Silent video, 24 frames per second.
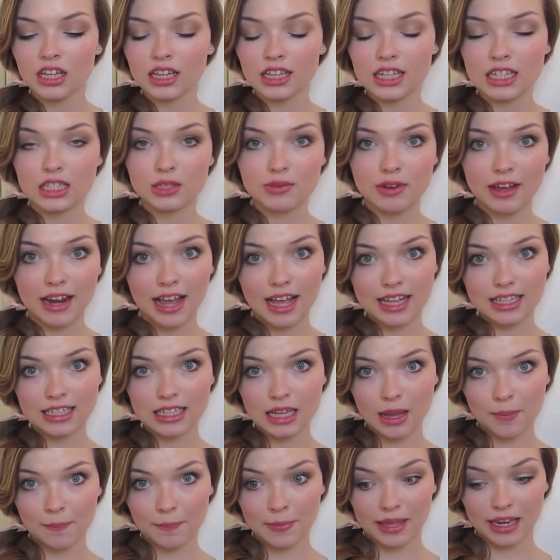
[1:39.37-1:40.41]
This one had
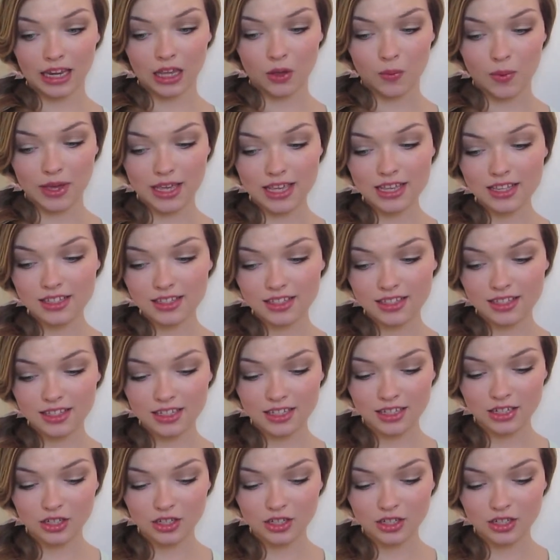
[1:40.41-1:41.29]
some mini wheats,